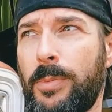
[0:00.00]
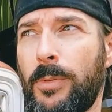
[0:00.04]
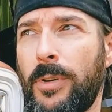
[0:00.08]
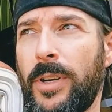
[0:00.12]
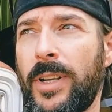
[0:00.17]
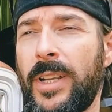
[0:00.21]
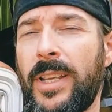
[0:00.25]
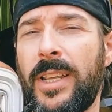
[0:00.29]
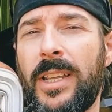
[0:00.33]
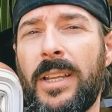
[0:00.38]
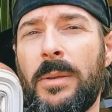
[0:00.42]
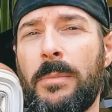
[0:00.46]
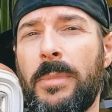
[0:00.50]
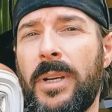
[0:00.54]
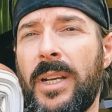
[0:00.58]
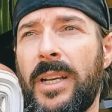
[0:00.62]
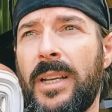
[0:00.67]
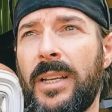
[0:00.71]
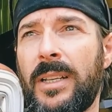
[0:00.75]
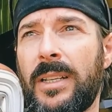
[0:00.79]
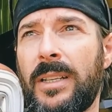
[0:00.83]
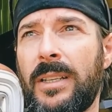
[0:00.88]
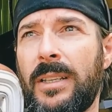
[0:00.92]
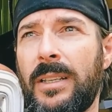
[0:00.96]
bringing
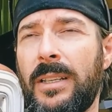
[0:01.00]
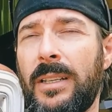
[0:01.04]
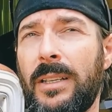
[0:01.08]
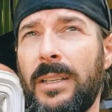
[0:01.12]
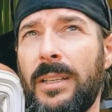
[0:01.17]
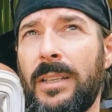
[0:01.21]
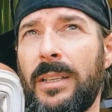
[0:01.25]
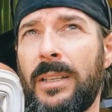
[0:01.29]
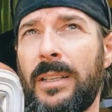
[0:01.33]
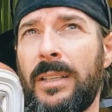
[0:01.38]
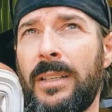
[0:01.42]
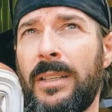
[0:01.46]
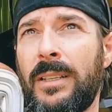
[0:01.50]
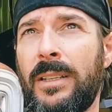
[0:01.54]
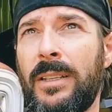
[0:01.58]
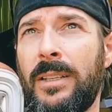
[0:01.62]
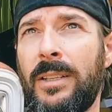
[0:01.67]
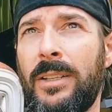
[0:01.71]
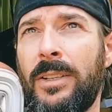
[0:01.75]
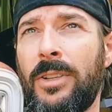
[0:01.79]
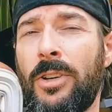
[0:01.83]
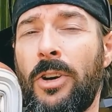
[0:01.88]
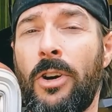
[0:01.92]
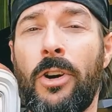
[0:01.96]
back
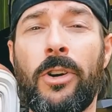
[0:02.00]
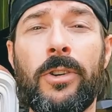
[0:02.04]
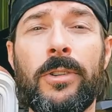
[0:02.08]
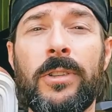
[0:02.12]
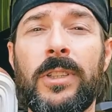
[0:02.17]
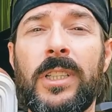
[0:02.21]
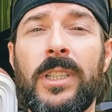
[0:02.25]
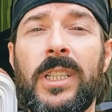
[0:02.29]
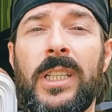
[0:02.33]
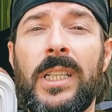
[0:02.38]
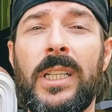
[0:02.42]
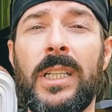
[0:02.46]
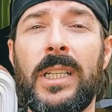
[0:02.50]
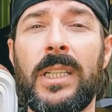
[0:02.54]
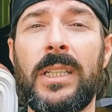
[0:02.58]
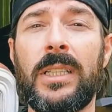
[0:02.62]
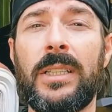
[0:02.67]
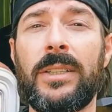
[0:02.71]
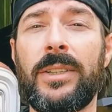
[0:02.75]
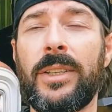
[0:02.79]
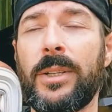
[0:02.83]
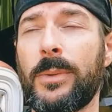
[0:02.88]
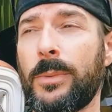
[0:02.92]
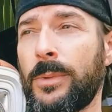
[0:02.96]
a Harley
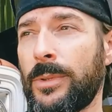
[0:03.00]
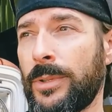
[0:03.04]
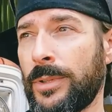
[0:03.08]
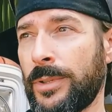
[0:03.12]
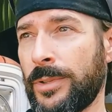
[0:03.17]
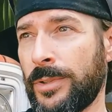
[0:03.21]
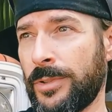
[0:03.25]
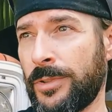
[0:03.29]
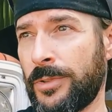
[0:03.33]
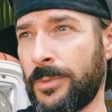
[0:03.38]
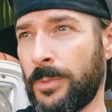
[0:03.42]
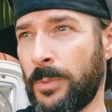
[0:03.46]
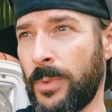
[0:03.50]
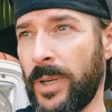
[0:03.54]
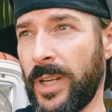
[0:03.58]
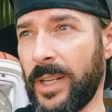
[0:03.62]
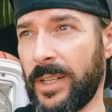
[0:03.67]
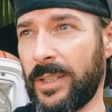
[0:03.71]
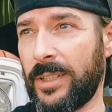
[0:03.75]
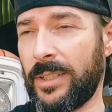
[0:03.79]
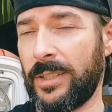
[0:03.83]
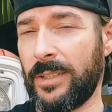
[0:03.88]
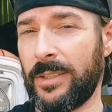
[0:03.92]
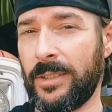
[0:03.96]
that was
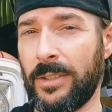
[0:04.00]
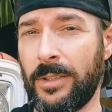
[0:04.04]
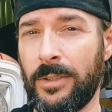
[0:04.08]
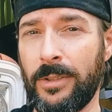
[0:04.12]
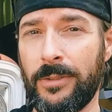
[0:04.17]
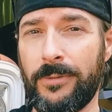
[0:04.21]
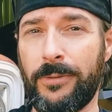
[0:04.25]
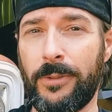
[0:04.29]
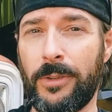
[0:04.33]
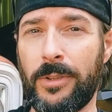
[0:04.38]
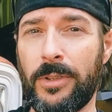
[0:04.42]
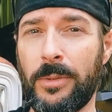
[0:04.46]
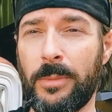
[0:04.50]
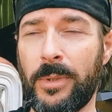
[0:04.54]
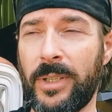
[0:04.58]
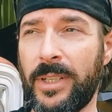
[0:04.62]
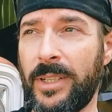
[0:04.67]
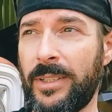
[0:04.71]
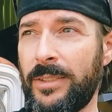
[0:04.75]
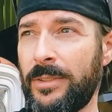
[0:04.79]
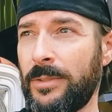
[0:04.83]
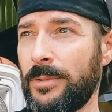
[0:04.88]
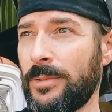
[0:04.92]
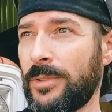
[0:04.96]
wrecked. Good friend of
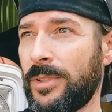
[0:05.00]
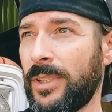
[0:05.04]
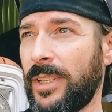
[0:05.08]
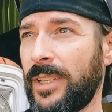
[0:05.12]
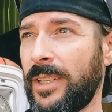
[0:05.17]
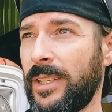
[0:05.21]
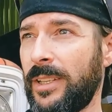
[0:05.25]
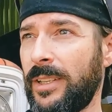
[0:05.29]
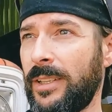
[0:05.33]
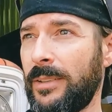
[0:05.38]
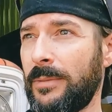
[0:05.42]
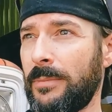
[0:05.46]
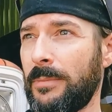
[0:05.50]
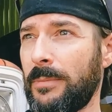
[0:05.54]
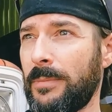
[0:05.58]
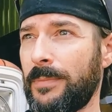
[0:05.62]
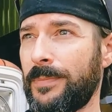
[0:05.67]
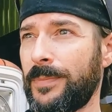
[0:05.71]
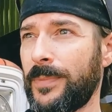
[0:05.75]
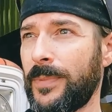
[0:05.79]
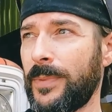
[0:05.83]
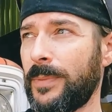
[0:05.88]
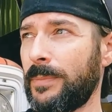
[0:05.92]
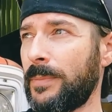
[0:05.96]
mine who's like
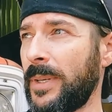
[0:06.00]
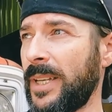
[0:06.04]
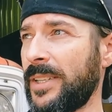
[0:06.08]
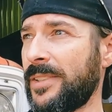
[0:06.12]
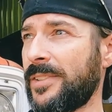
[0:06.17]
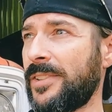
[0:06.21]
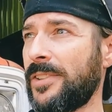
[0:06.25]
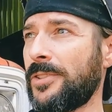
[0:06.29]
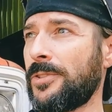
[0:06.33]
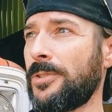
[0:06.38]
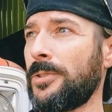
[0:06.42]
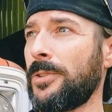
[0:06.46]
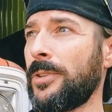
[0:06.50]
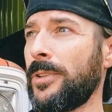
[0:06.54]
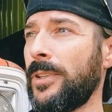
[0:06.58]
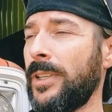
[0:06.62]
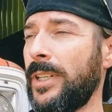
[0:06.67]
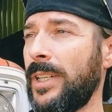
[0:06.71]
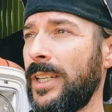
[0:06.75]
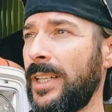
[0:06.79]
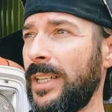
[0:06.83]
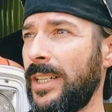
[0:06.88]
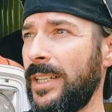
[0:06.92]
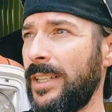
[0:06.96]
my sister,
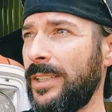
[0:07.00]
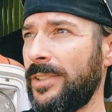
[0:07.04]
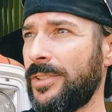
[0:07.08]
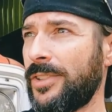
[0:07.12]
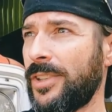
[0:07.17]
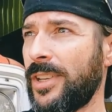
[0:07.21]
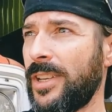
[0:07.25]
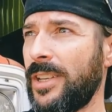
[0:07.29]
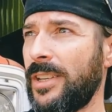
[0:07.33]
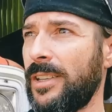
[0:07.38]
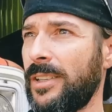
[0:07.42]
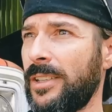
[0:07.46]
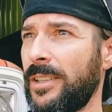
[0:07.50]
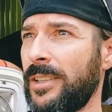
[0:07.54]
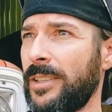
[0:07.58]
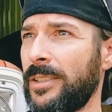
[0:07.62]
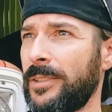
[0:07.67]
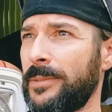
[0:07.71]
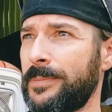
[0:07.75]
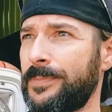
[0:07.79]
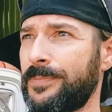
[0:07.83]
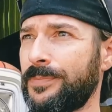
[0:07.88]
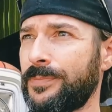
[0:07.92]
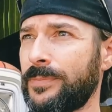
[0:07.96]
she
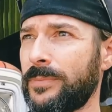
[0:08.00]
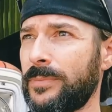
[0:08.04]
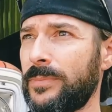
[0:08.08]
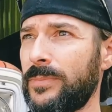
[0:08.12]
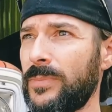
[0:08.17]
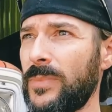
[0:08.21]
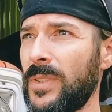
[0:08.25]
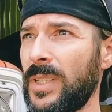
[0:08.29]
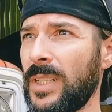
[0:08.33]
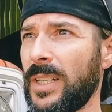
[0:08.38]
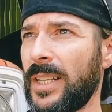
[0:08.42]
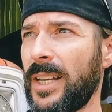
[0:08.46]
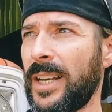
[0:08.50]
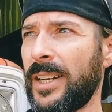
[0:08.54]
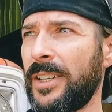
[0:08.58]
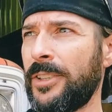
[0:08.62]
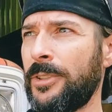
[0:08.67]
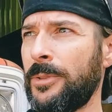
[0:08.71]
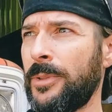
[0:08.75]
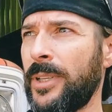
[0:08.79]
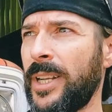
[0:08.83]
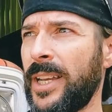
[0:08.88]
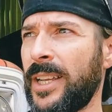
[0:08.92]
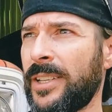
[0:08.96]
got
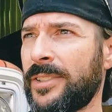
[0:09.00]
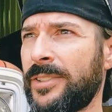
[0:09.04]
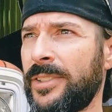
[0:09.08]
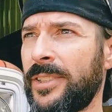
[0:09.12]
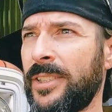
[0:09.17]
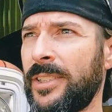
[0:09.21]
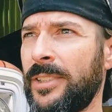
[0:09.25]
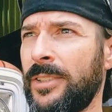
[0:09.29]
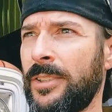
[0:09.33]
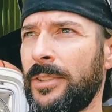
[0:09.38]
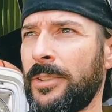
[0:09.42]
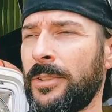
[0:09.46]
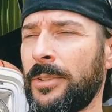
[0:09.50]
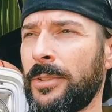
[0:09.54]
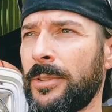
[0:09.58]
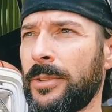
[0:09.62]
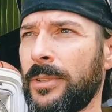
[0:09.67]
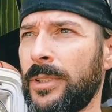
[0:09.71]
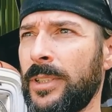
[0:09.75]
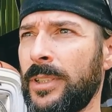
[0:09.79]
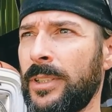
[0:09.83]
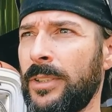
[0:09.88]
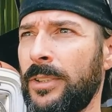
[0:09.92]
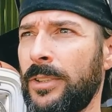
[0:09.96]
into an accident on
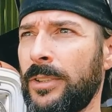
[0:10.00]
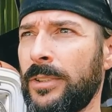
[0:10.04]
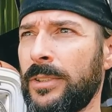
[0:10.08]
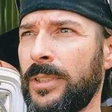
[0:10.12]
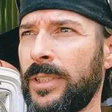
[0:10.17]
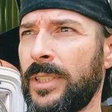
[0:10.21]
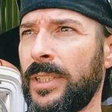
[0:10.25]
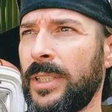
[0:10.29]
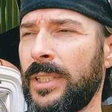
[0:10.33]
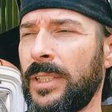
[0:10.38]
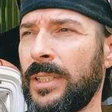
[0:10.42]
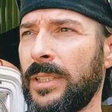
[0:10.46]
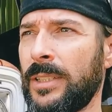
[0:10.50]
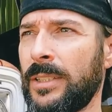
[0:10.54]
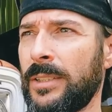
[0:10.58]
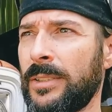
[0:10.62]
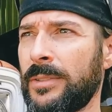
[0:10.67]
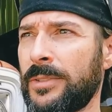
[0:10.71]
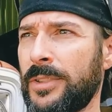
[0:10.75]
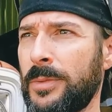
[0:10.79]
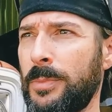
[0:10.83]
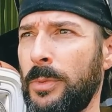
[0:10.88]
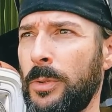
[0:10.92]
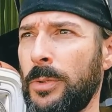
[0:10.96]
her Harley
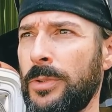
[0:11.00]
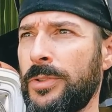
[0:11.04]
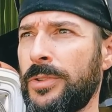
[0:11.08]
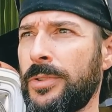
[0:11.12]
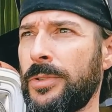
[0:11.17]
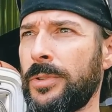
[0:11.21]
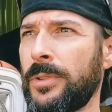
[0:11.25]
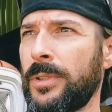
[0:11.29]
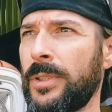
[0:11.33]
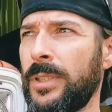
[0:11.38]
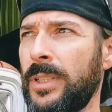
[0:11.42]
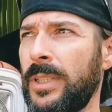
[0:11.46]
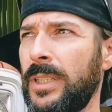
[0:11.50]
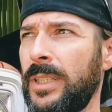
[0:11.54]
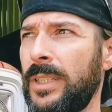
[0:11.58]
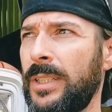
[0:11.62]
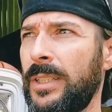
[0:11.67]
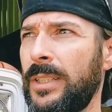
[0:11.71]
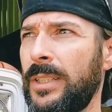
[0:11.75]
Sportster.